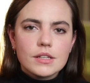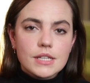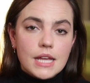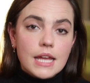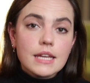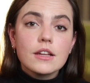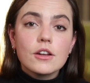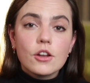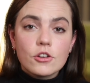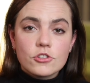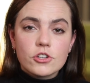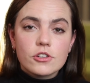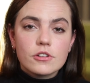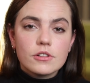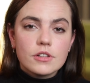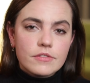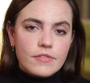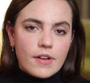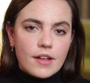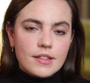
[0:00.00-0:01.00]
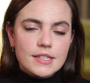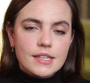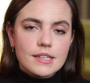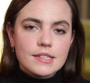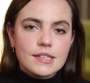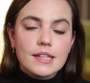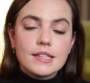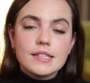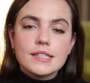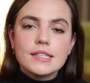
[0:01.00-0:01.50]
Technological
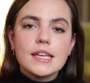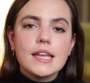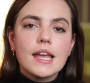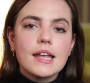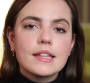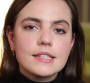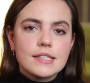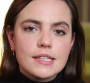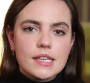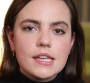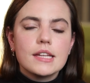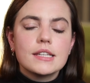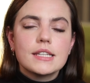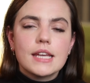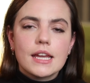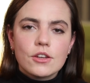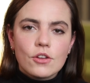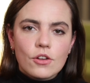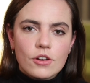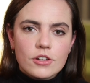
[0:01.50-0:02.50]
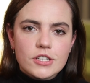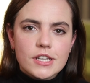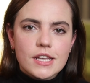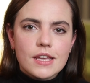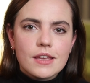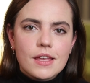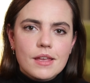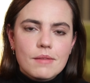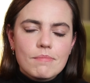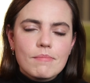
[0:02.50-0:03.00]
advances in CNC
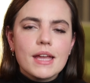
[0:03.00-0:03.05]
technology